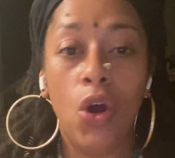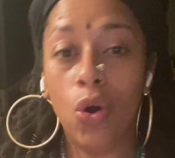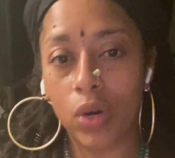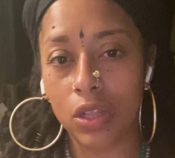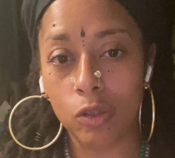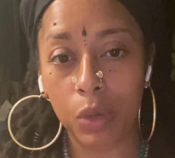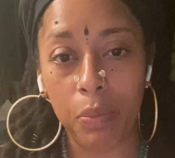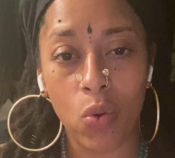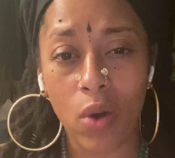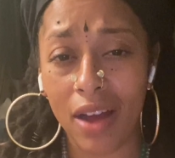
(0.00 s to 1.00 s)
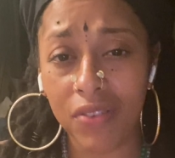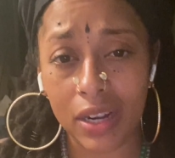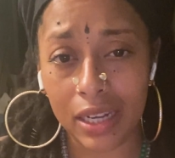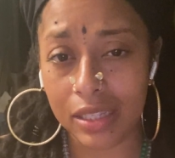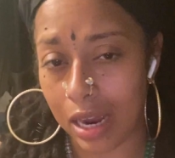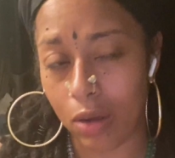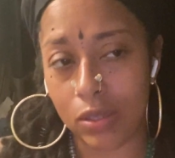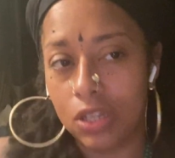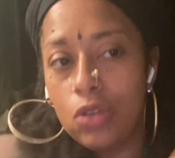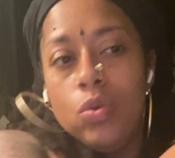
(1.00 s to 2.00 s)
one of those people who have a nice house
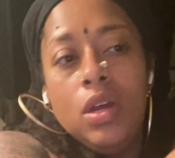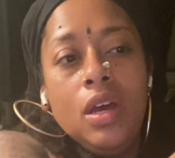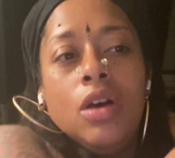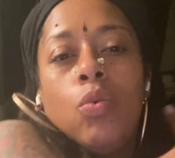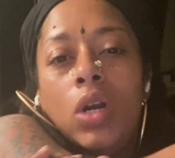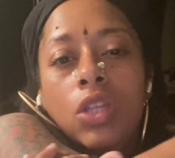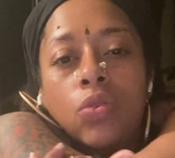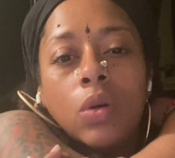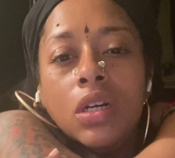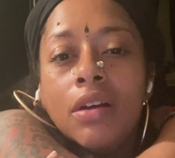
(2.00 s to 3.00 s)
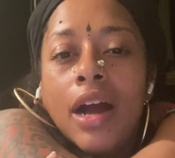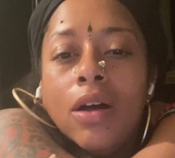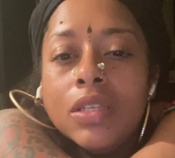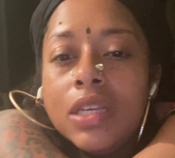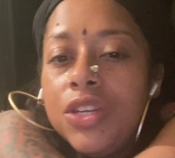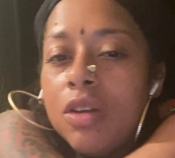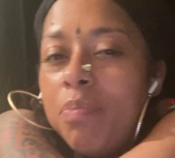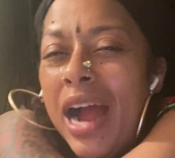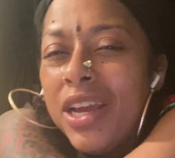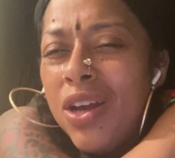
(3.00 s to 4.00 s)
and you want to throw cookouts in your
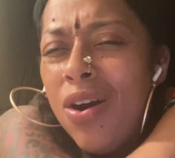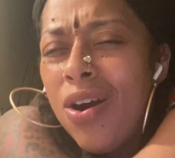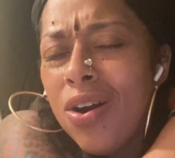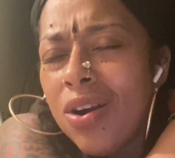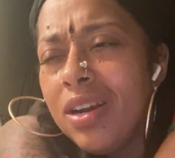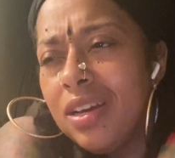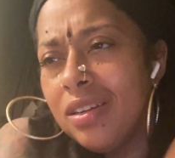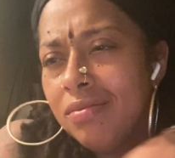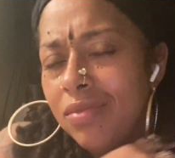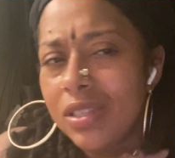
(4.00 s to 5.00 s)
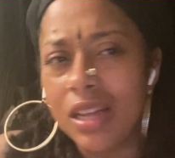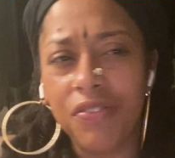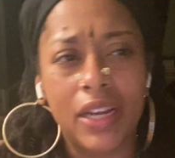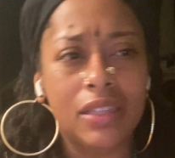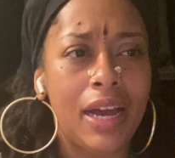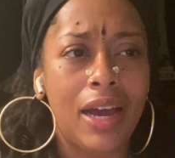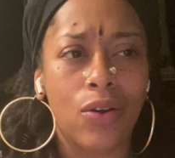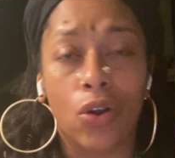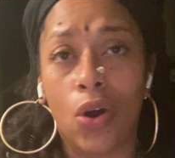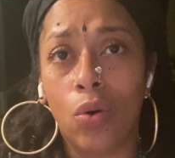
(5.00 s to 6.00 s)
backyard and stuff like that, or
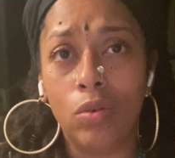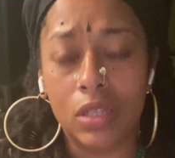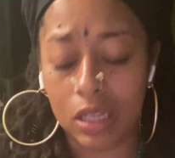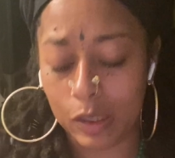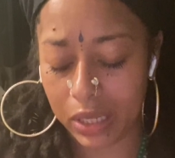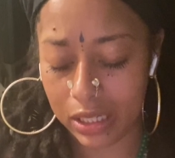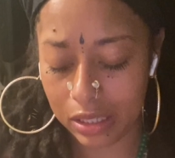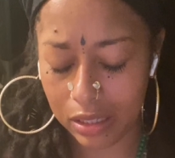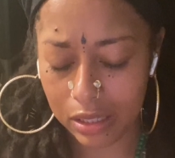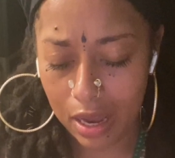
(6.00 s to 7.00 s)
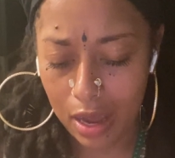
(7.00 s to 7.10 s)
go to these places.